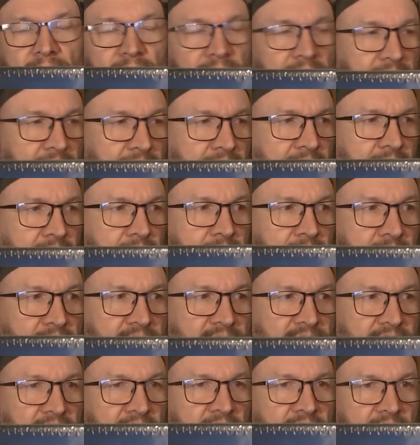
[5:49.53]
Yeah, I
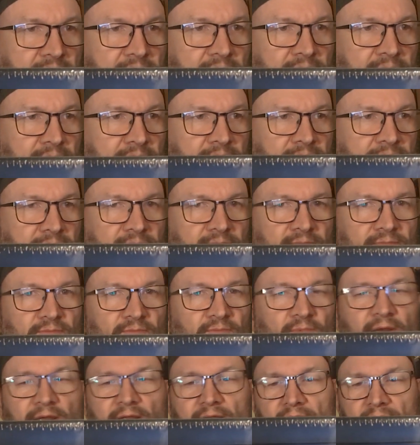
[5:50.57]
said
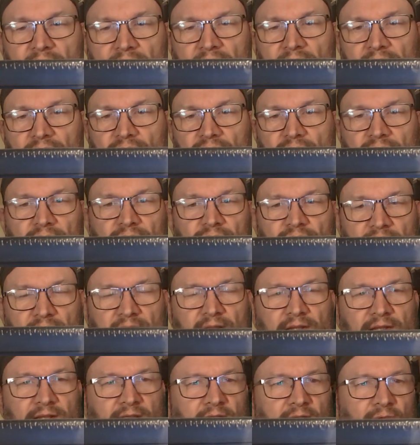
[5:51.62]
we
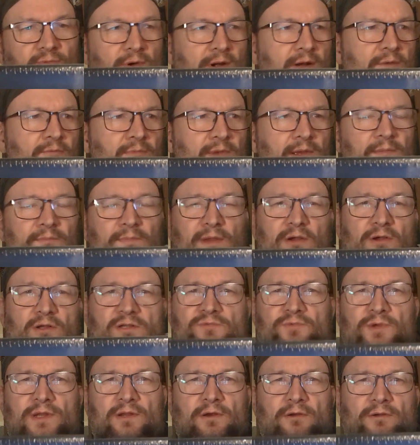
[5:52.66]
really need one
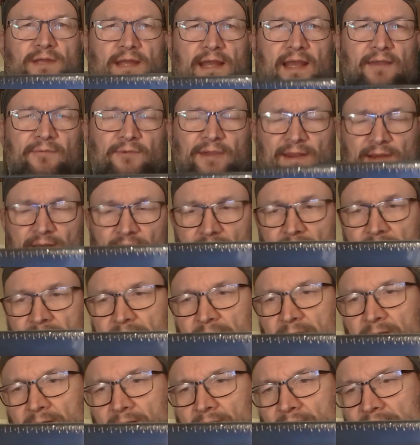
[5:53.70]
because we don't have any.
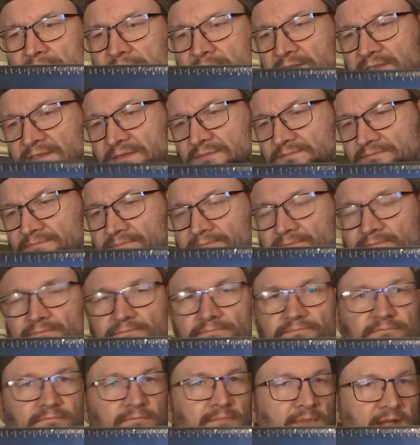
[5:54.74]

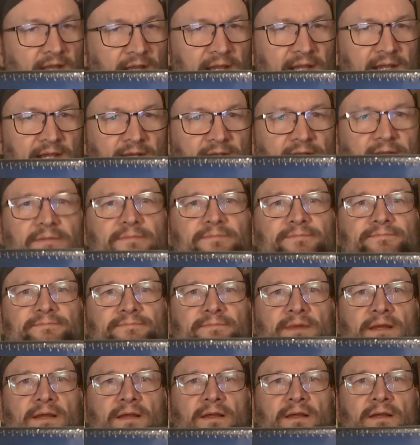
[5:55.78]
And
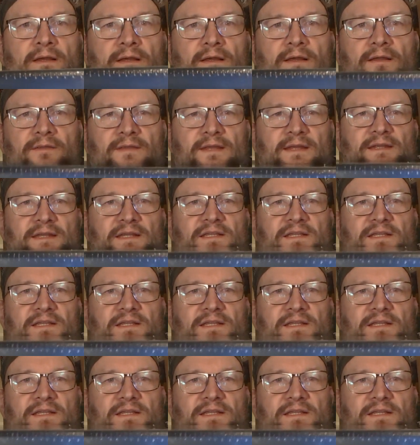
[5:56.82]
the